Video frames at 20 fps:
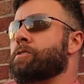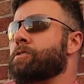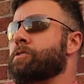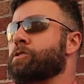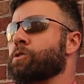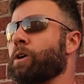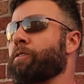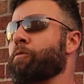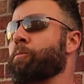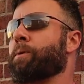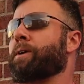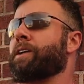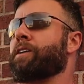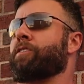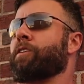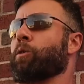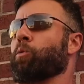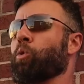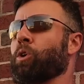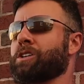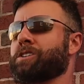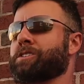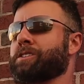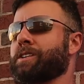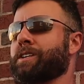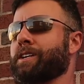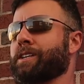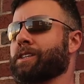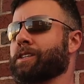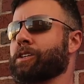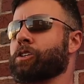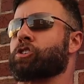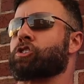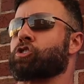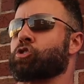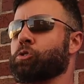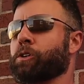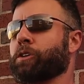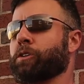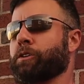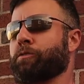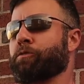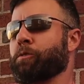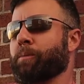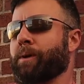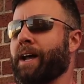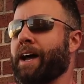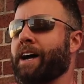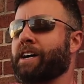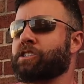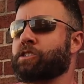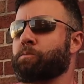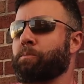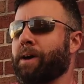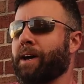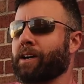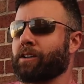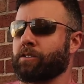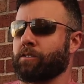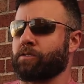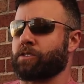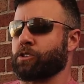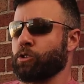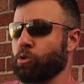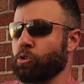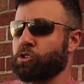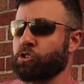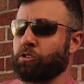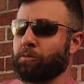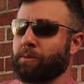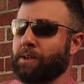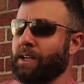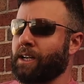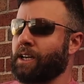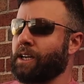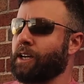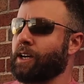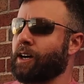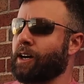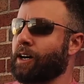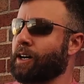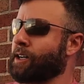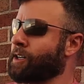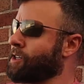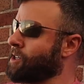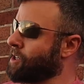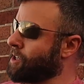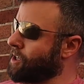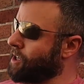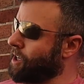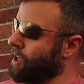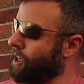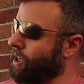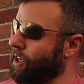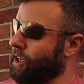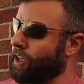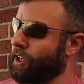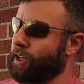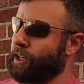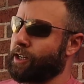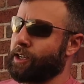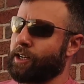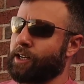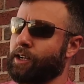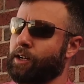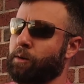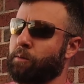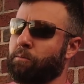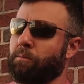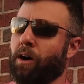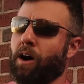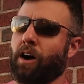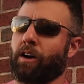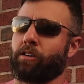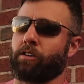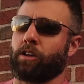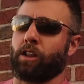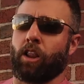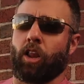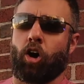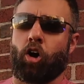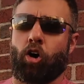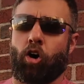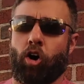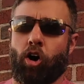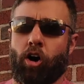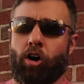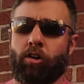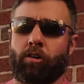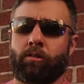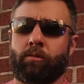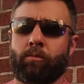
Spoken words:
So everybody that wants to hit this strictly from an aspect of social media and modern law,